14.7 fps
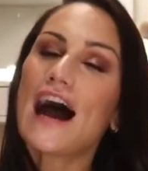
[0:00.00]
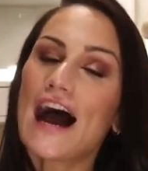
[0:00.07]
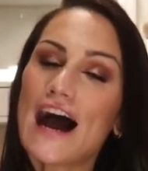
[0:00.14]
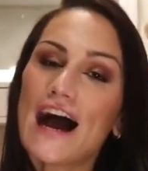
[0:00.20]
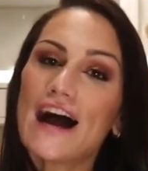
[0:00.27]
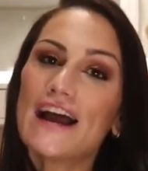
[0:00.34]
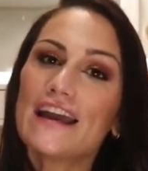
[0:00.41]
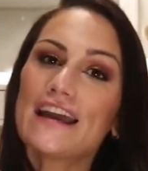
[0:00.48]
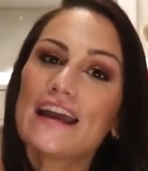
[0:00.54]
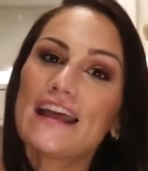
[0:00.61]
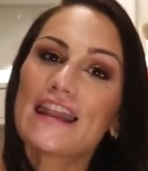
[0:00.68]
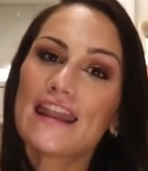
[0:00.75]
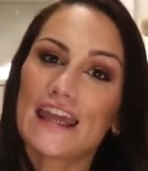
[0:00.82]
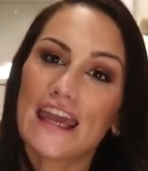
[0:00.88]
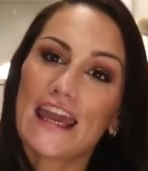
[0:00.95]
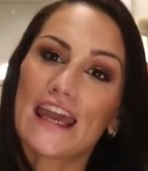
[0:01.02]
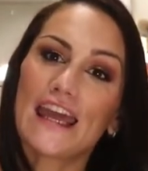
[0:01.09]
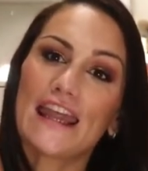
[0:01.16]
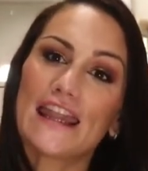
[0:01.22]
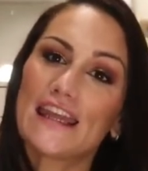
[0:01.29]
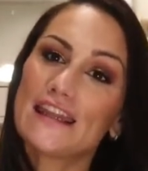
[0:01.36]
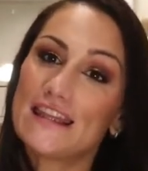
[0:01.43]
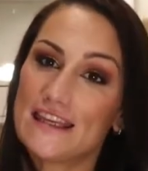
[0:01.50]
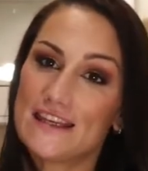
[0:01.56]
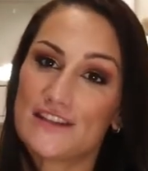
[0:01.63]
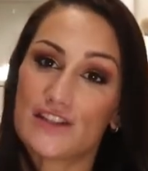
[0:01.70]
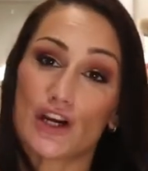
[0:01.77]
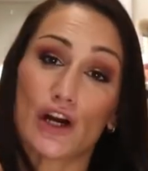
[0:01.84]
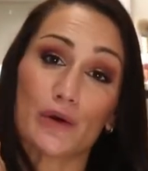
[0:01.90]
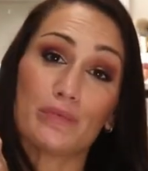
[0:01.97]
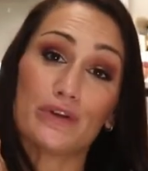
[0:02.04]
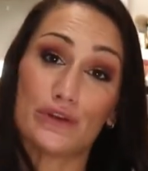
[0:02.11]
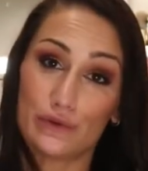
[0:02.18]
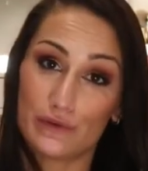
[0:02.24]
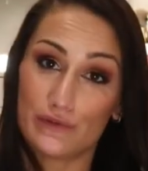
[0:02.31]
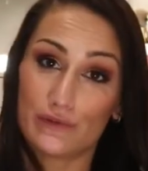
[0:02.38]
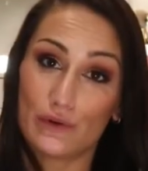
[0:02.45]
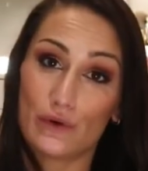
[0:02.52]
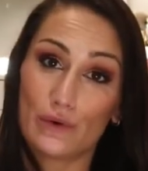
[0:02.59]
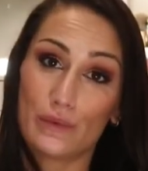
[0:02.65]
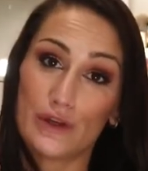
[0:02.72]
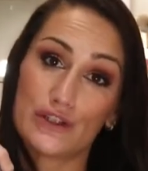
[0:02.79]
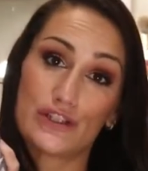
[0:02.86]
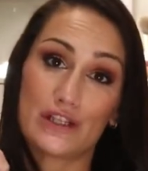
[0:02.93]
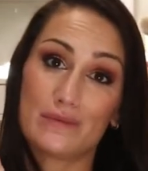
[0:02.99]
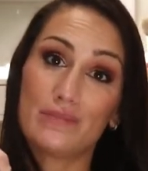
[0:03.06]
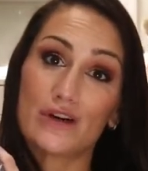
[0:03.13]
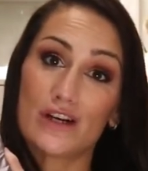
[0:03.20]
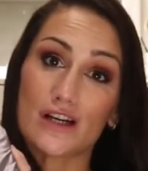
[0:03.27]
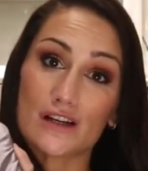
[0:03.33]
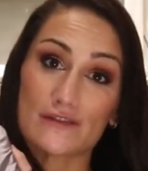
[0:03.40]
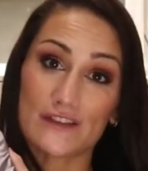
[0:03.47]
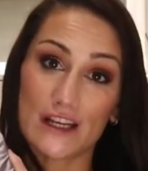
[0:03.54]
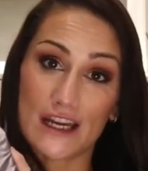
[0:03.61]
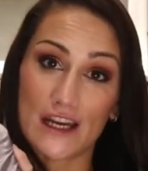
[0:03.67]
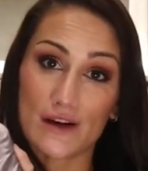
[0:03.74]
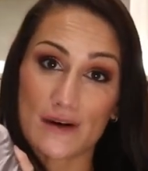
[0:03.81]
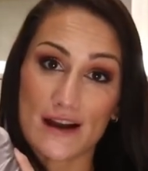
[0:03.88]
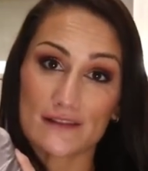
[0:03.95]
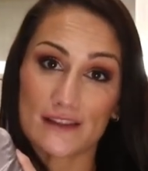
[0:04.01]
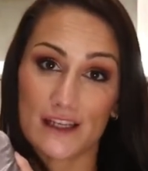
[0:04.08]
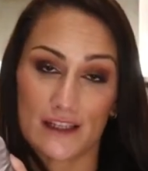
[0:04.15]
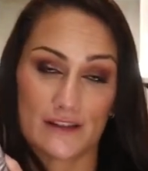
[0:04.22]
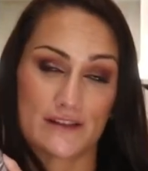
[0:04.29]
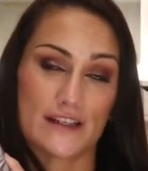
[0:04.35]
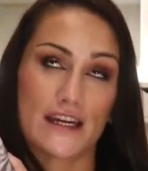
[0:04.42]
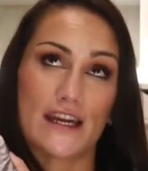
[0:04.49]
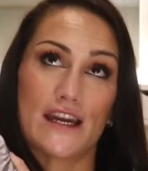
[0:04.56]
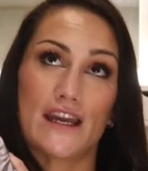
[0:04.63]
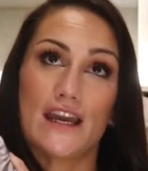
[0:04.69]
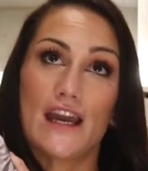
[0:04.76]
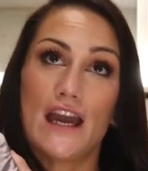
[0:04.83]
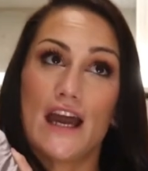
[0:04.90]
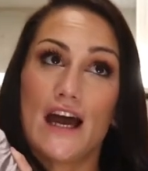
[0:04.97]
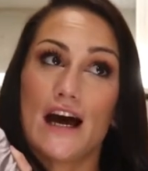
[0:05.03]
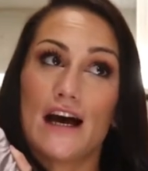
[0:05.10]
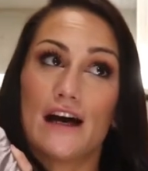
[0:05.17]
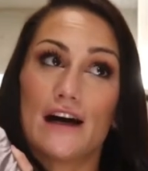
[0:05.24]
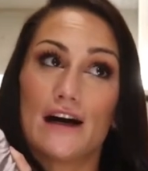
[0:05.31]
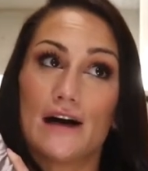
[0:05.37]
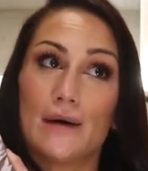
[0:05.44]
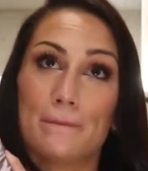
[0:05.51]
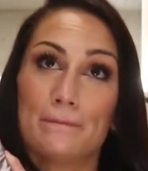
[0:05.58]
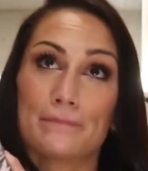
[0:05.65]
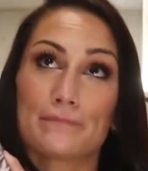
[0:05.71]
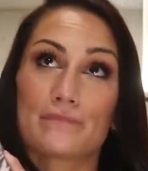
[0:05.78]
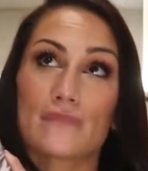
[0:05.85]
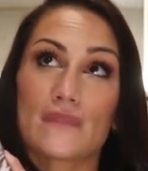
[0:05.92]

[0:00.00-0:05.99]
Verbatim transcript: I think that these are beautiful. When she put her video out the other day, um,